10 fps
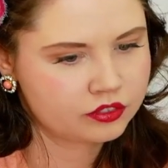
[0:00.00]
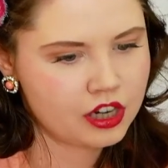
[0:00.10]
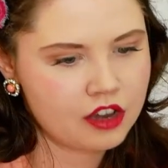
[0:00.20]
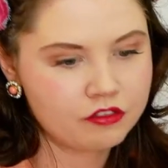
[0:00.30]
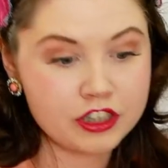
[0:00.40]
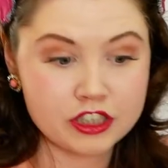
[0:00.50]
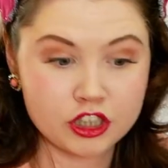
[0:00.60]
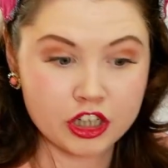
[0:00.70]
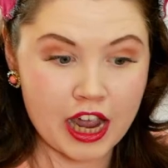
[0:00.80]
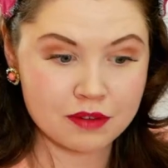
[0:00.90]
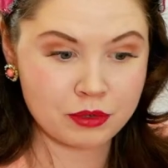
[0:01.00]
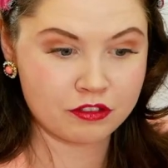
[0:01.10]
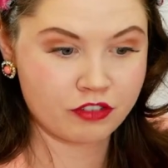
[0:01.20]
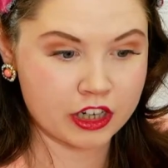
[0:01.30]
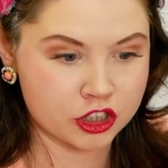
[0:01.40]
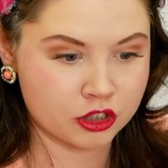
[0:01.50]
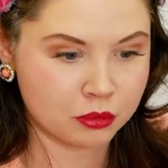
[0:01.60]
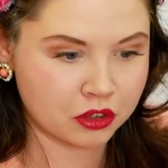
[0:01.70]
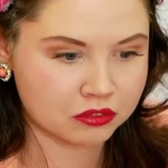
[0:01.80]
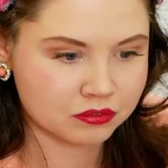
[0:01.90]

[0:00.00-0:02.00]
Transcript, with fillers: Vintage can be fashionable.